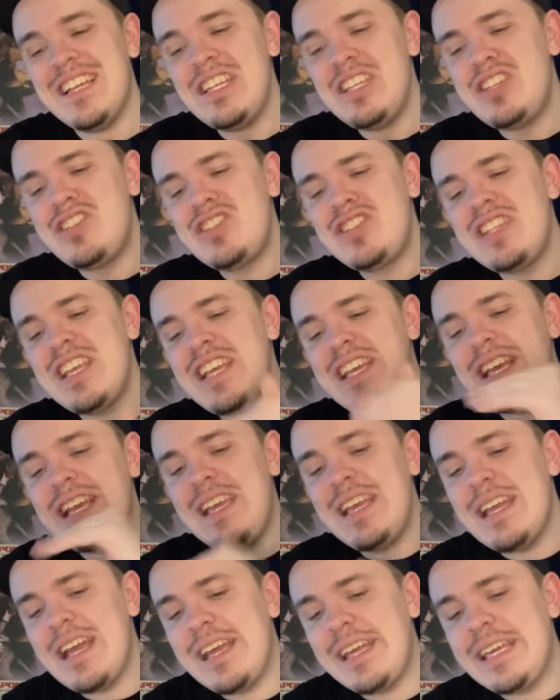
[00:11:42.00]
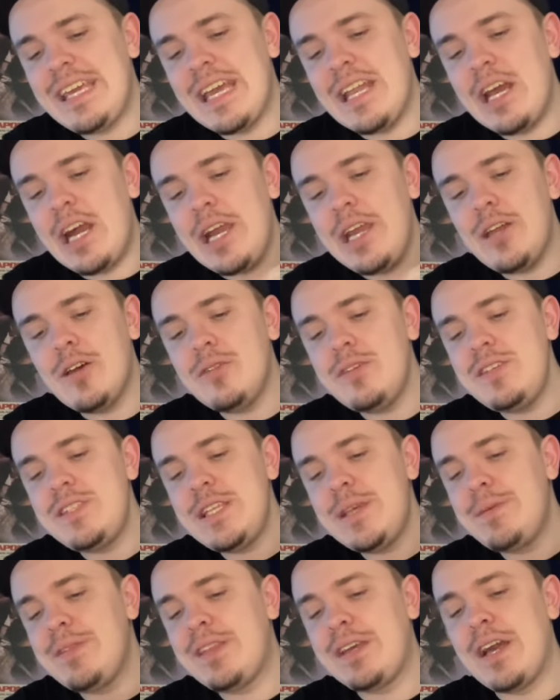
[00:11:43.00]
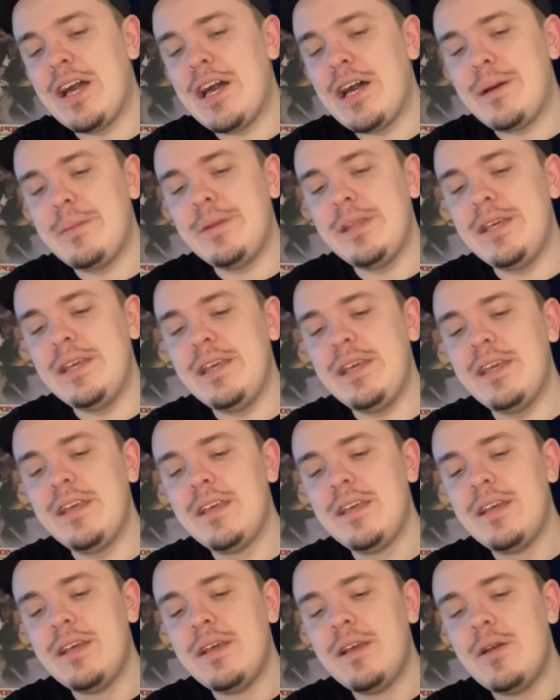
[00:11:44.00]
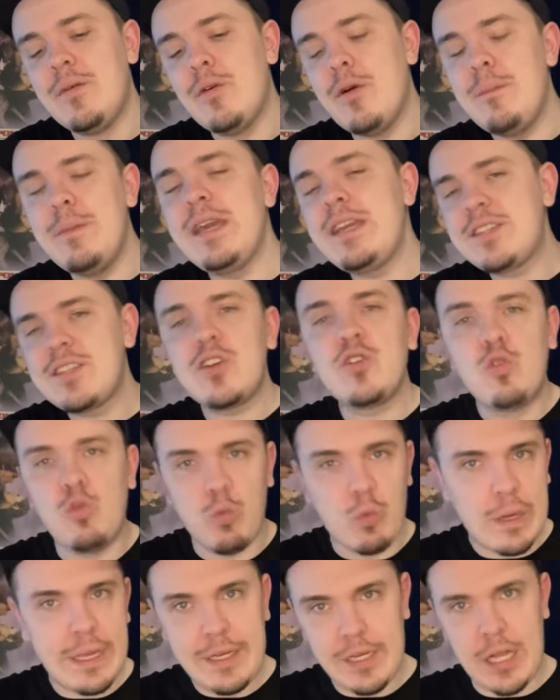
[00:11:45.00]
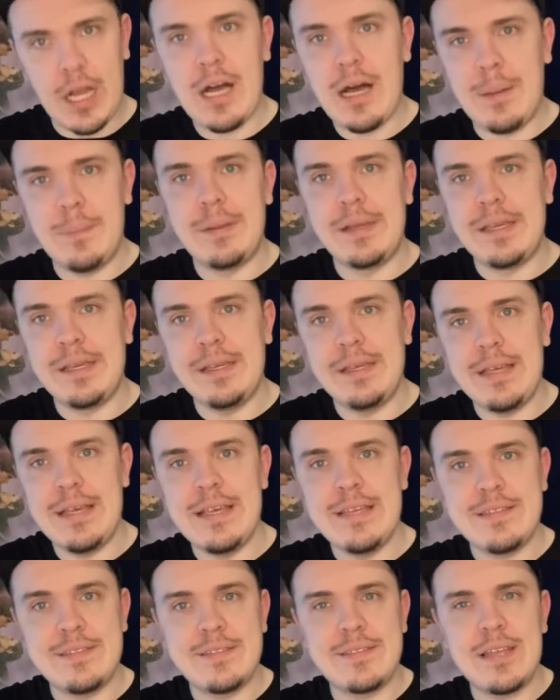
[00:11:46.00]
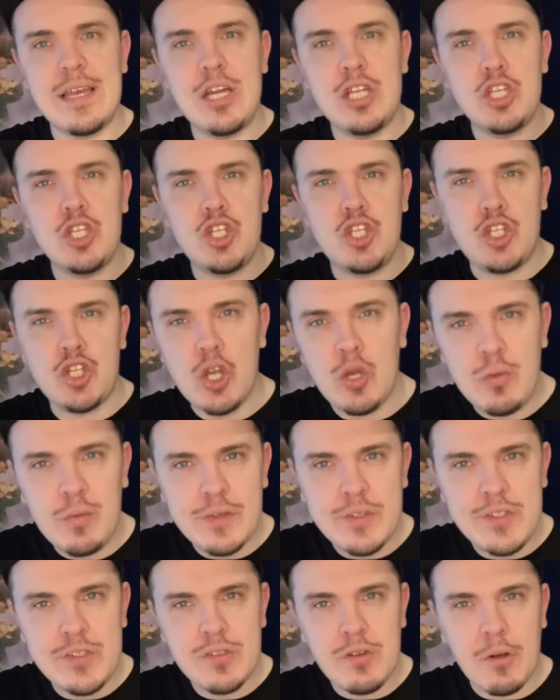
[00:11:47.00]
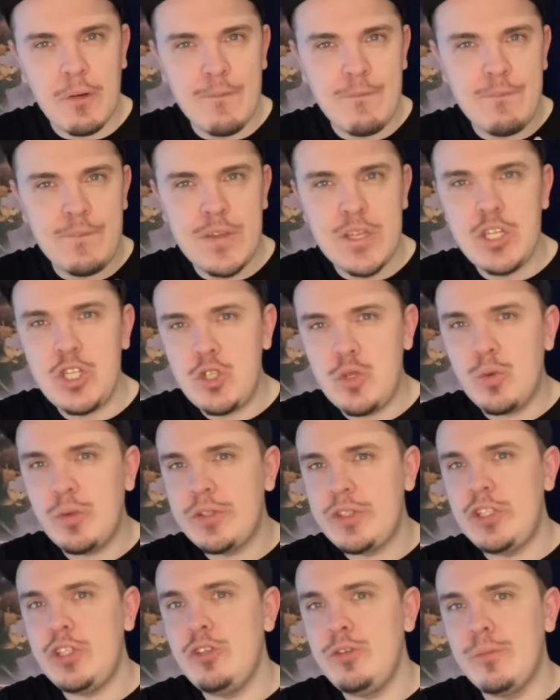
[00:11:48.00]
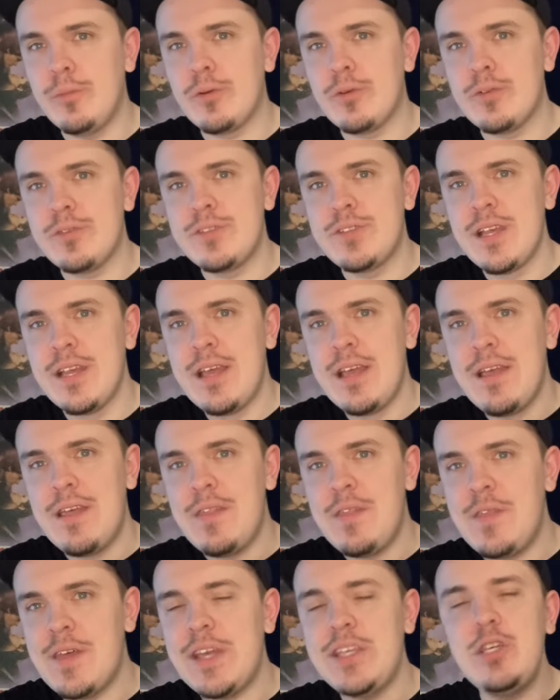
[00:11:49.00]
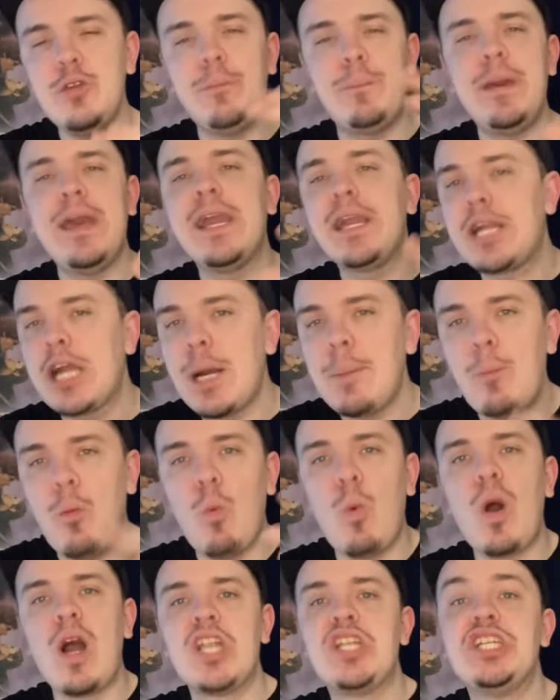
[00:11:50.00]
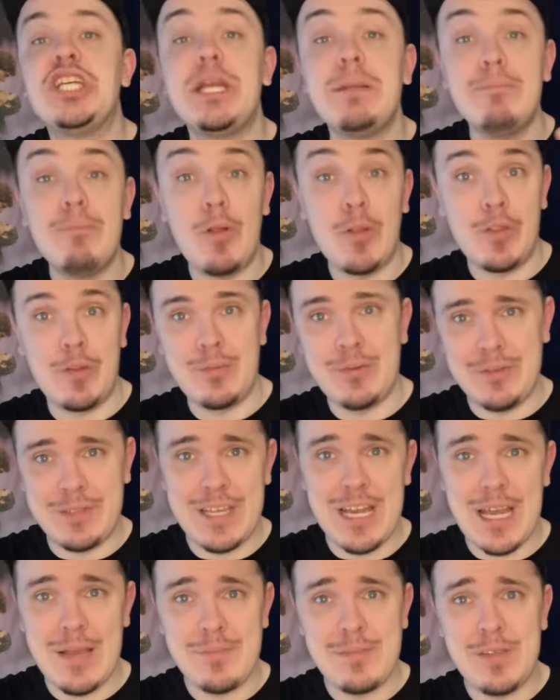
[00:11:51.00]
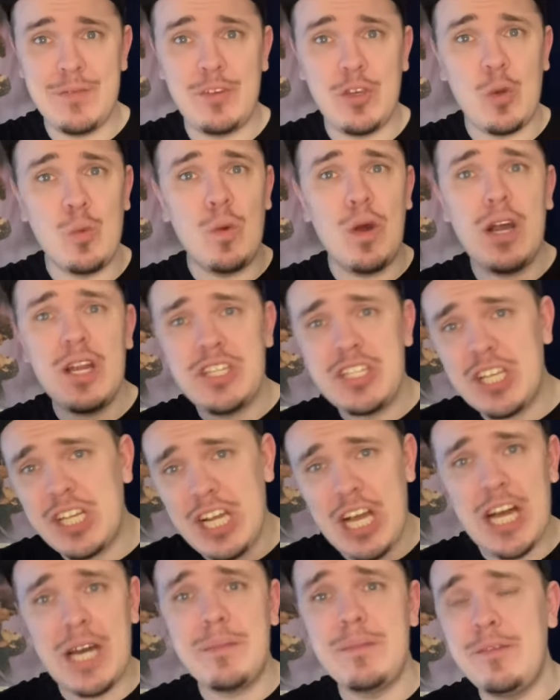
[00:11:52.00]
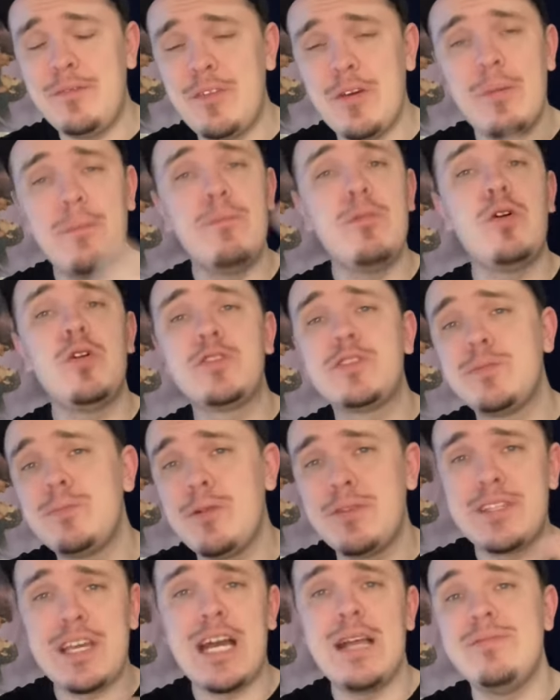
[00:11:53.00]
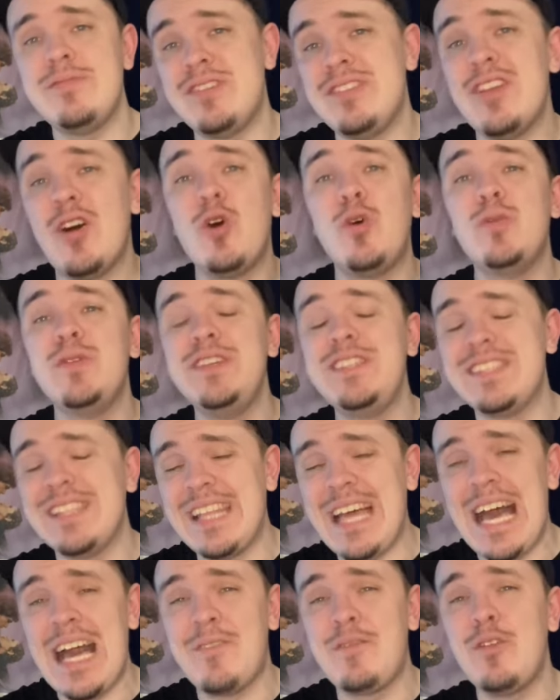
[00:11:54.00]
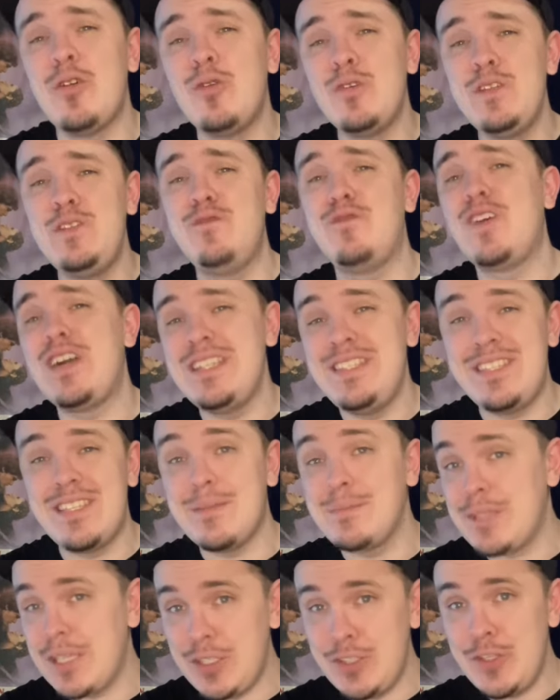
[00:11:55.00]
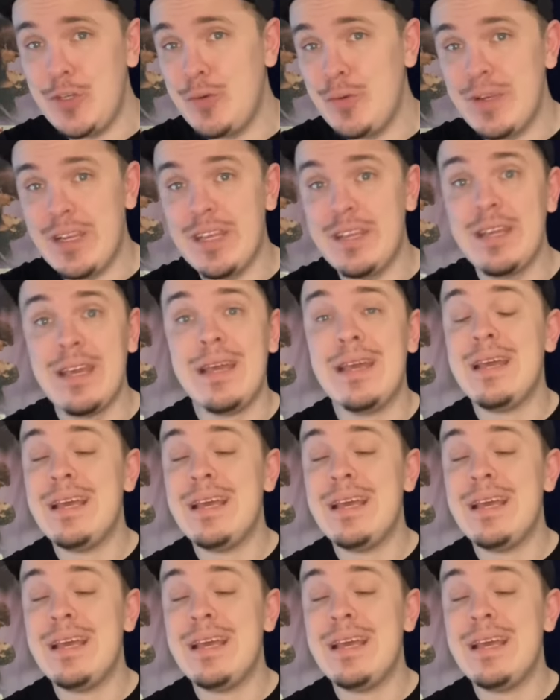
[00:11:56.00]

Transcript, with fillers: just it, it, again, I always say with the comedy, what makes a great comedy is jokes or visual humors that you pick up watching multiple times. If you watch a comedy film multiple times and always laugh, always find something new in it,